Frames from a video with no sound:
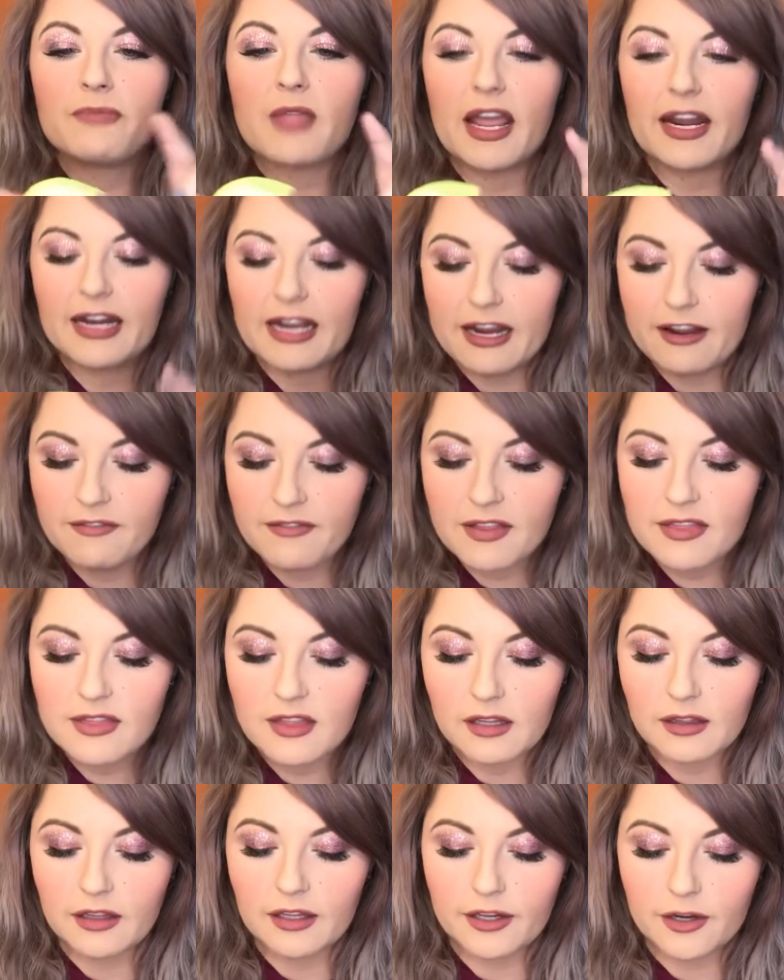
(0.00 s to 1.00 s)
And
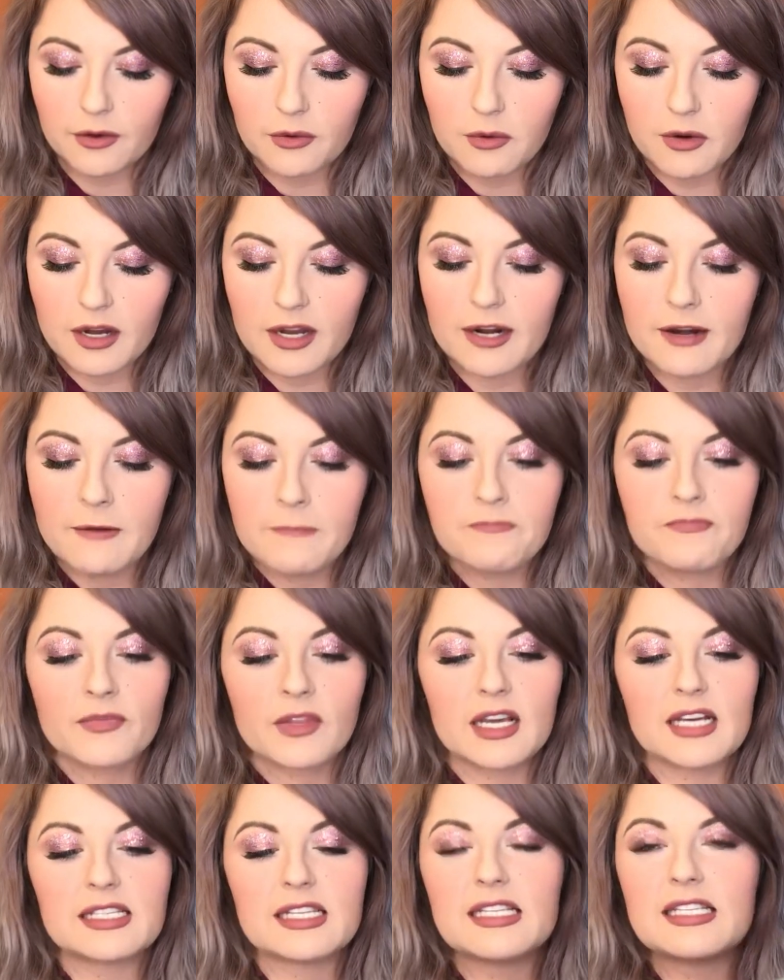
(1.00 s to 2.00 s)
even the little one,
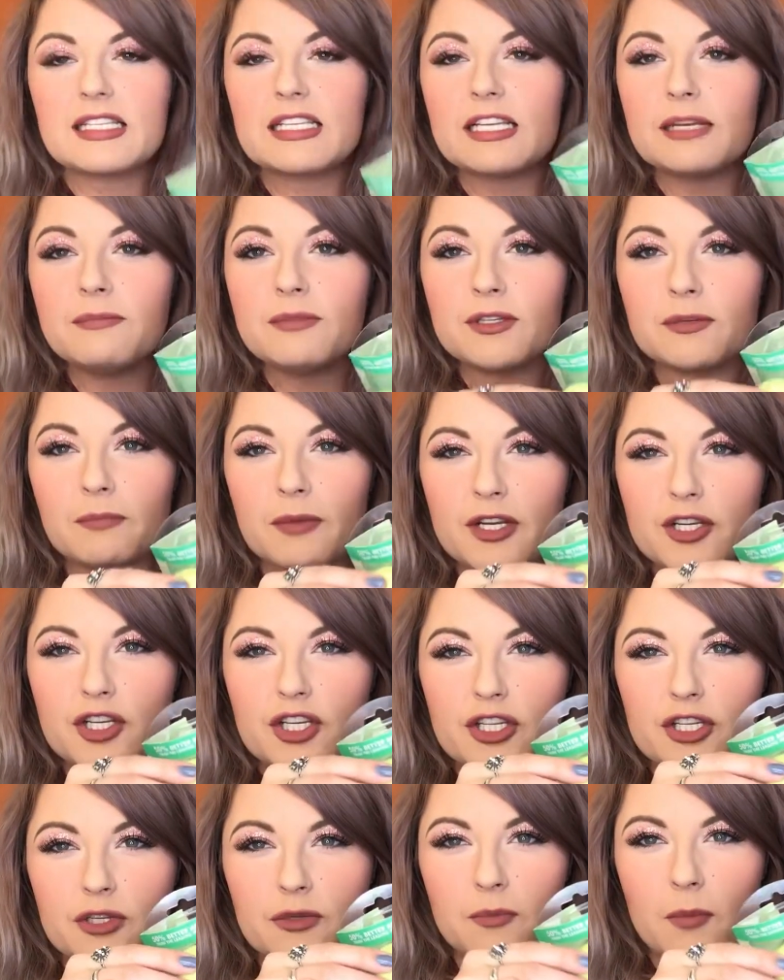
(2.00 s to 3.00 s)
because it seems much
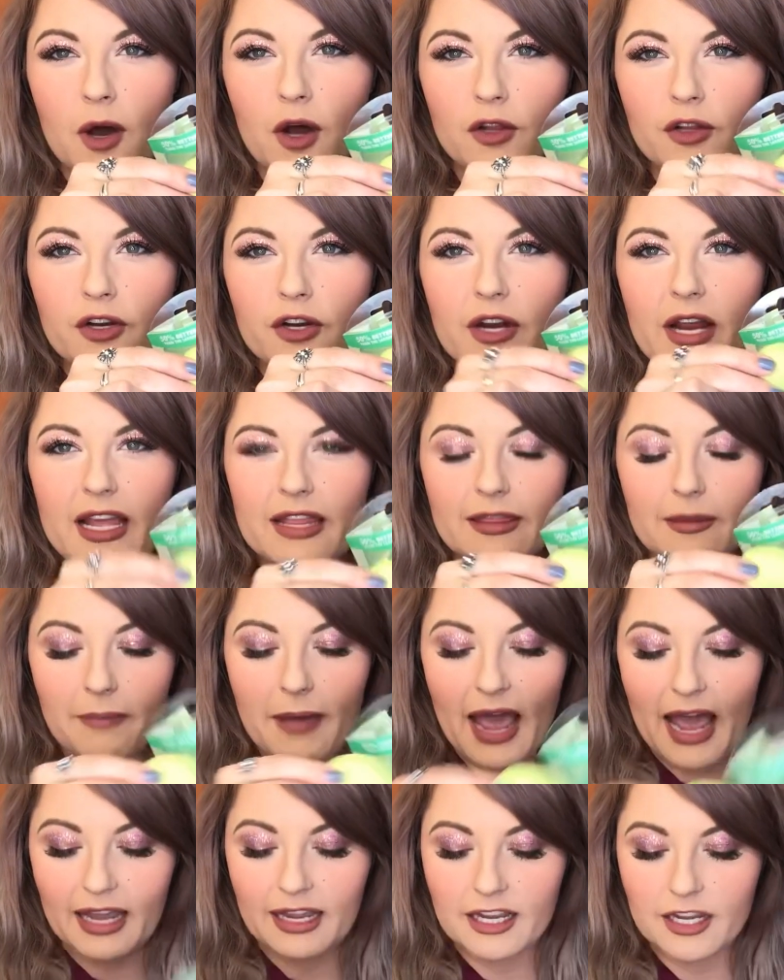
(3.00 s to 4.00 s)
smaller in the
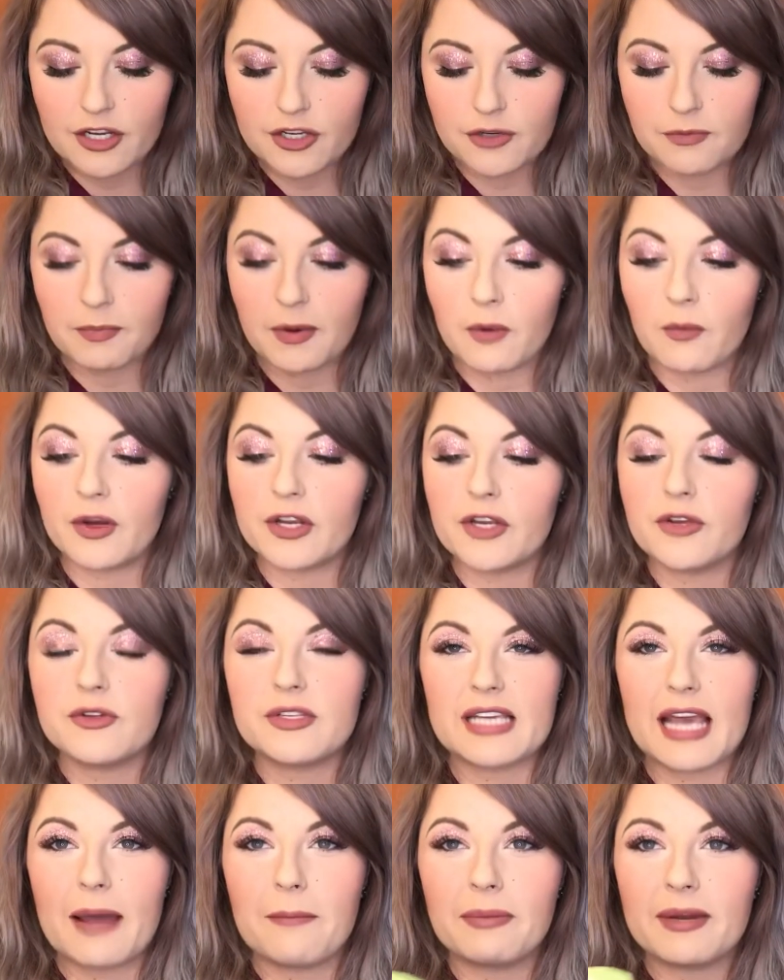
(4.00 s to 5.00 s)
package, but when you
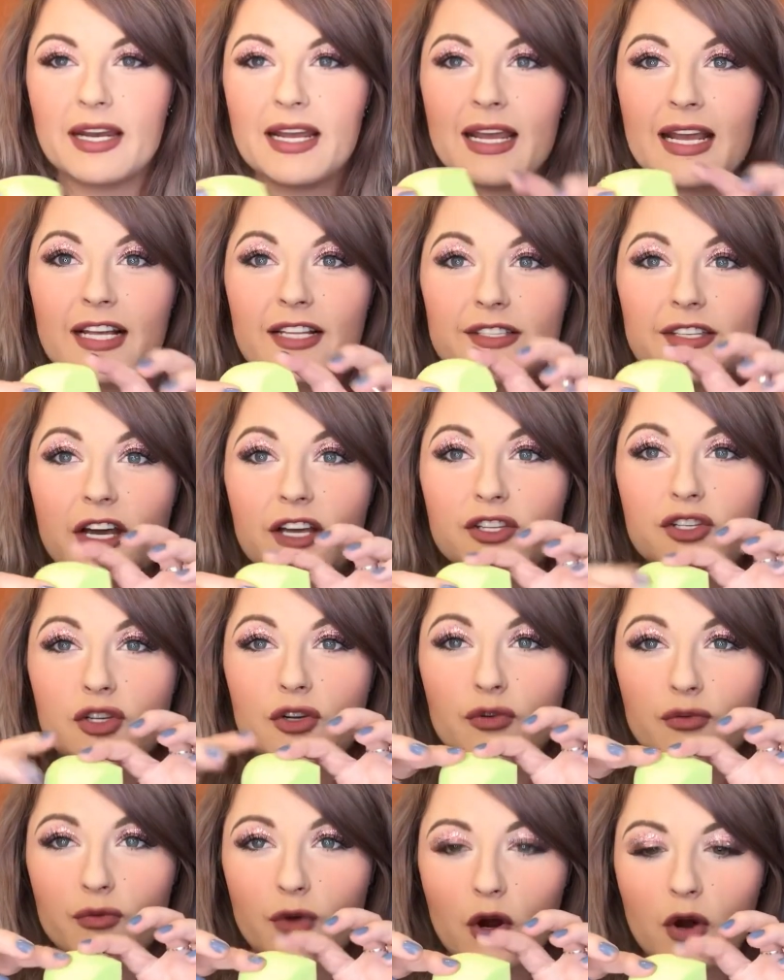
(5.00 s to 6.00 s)
dampen it, it does
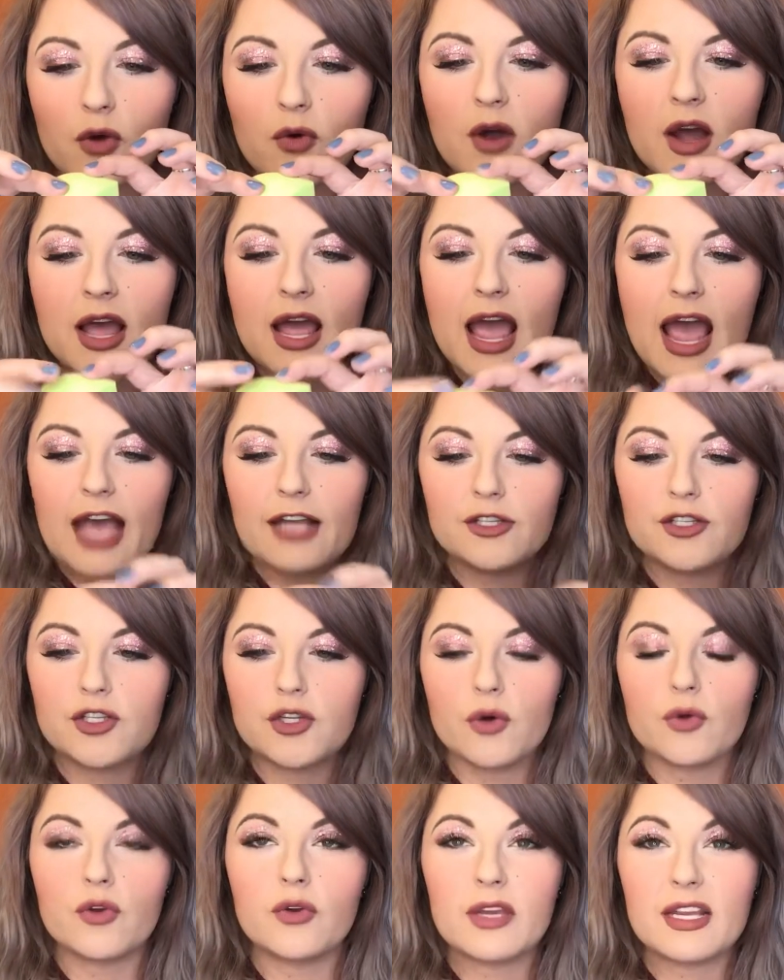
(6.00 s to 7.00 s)
grow. And
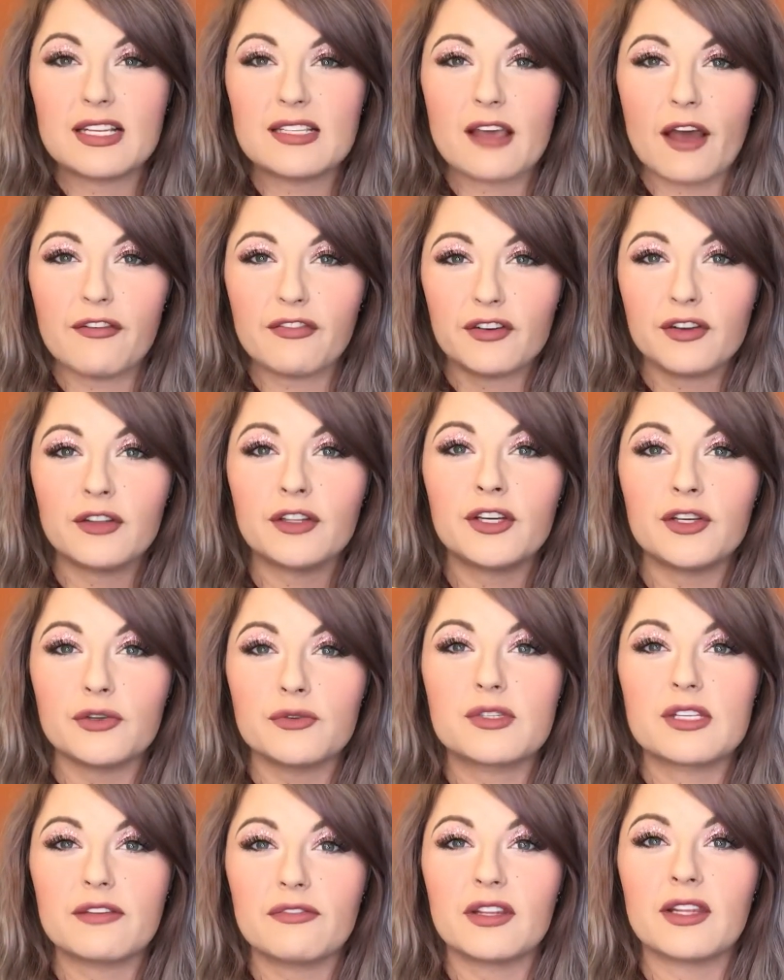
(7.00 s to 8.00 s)
so you can definitely
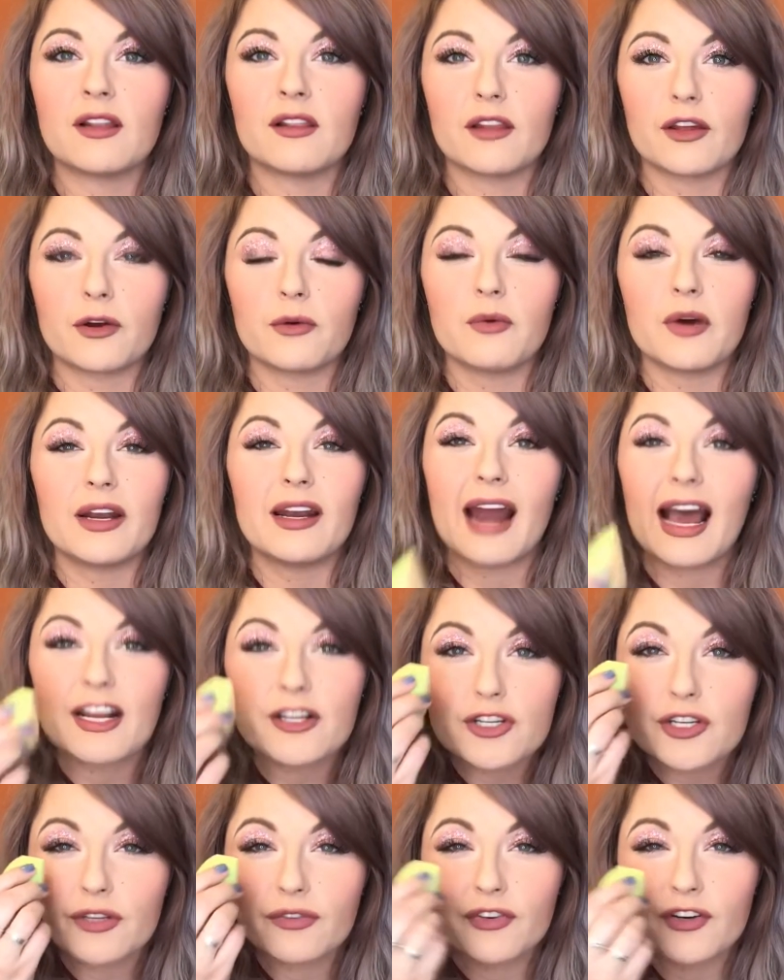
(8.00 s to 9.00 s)
use even the little one,
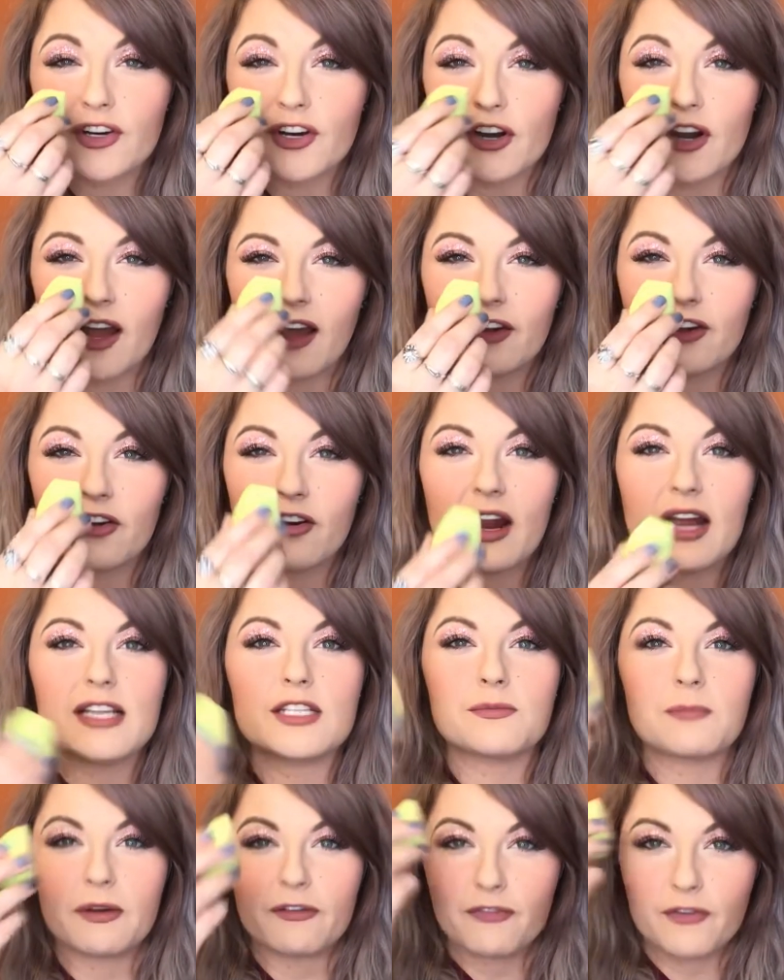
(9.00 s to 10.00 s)
not just for your under
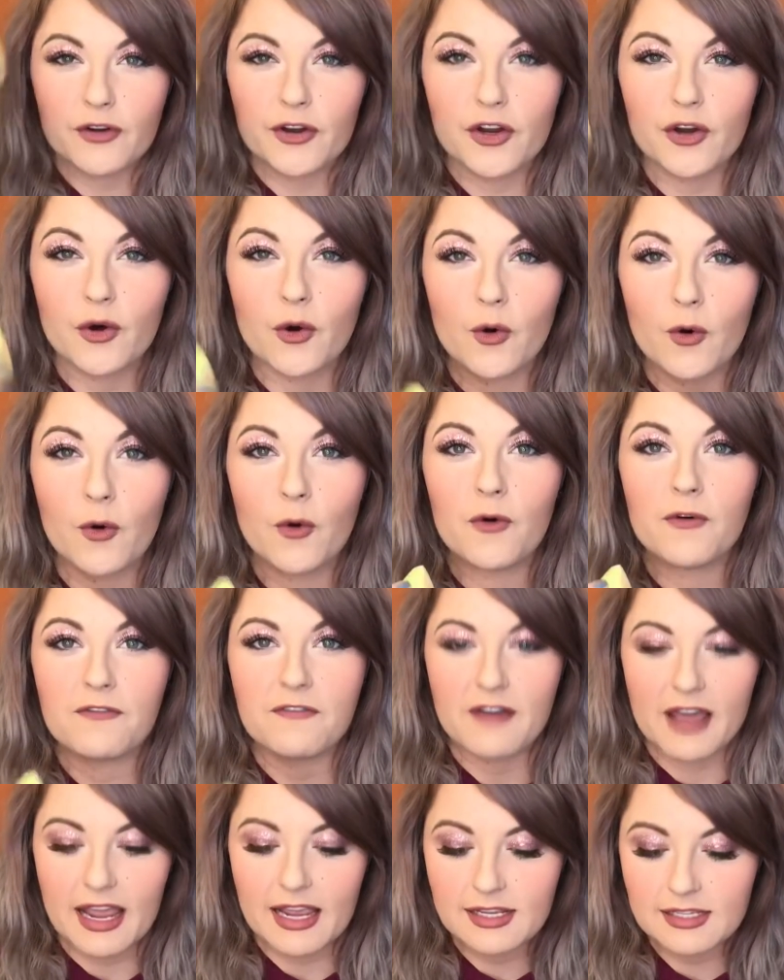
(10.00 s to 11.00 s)
eyes, but for your whole
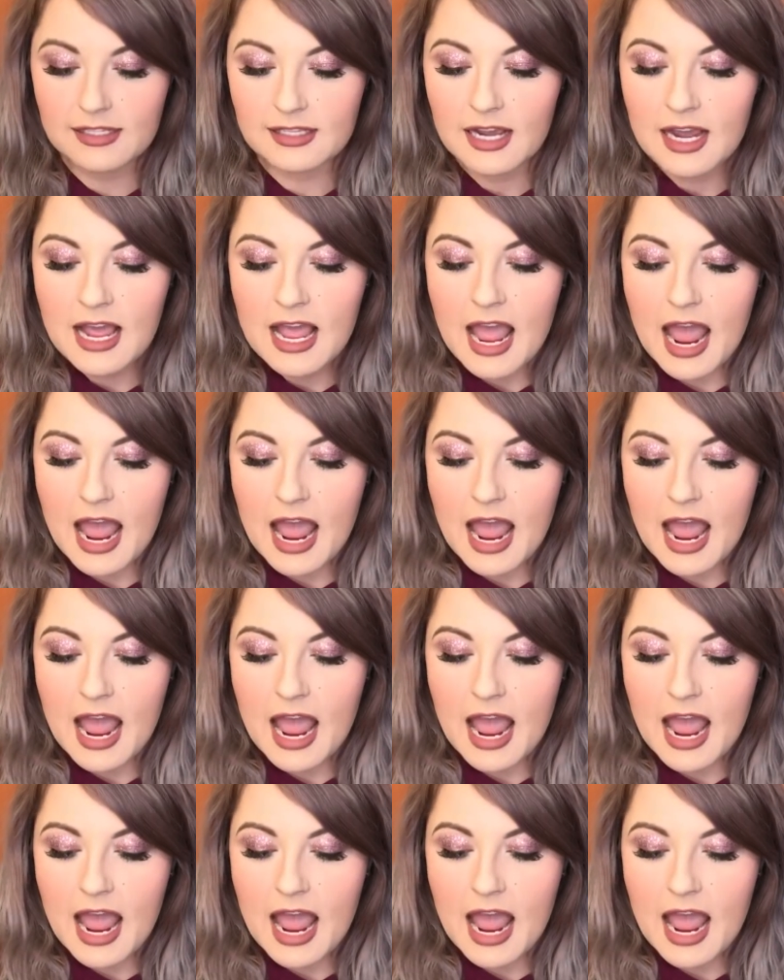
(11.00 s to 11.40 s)
face.